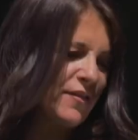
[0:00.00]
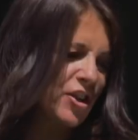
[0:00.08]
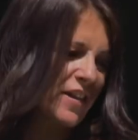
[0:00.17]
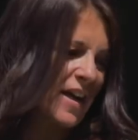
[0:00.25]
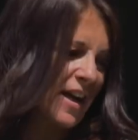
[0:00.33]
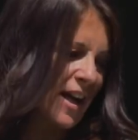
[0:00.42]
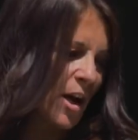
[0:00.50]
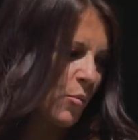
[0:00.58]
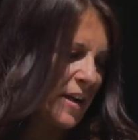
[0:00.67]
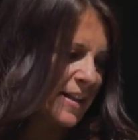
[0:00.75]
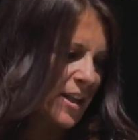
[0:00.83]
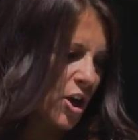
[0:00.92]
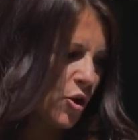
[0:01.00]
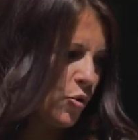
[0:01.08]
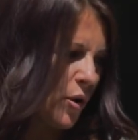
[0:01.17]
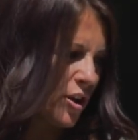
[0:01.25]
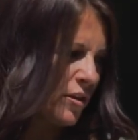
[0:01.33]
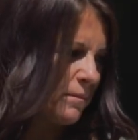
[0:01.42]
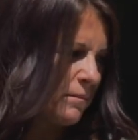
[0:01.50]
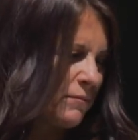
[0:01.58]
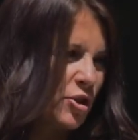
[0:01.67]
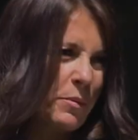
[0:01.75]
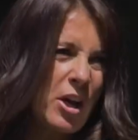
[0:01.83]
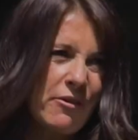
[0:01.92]
it at that, can we? So,
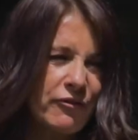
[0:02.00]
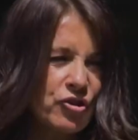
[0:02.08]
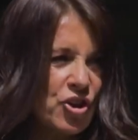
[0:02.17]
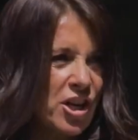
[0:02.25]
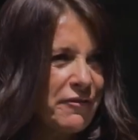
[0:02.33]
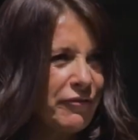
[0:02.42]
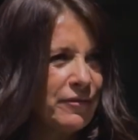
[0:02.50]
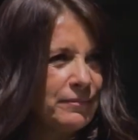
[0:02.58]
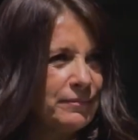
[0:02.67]
should we go for a drive?